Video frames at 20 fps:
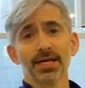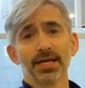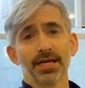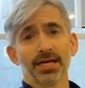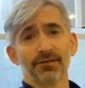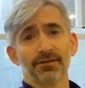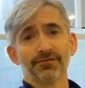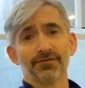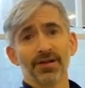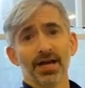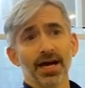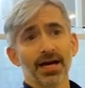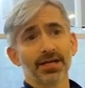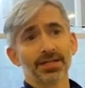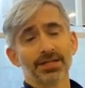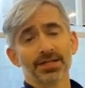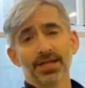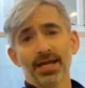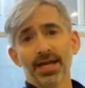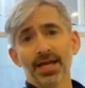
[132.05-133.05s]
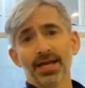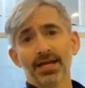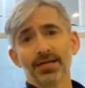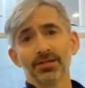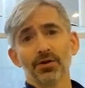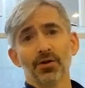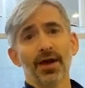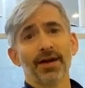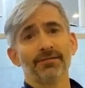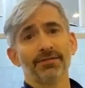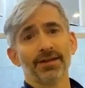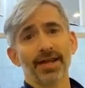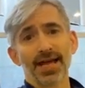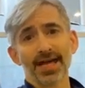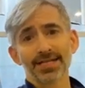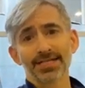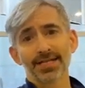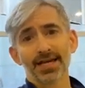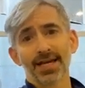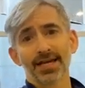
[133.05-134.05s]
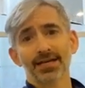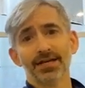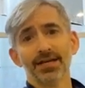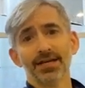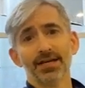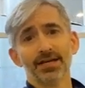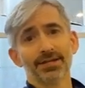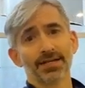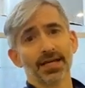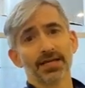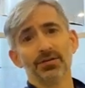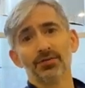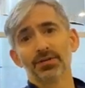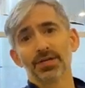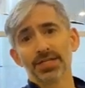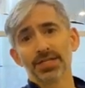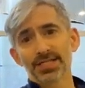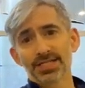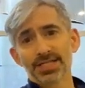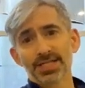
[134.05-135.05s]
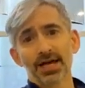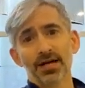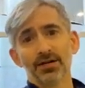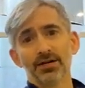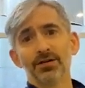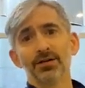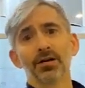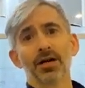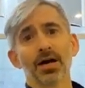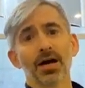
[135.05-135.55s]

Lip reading: If not, then you have an asset that you can sell.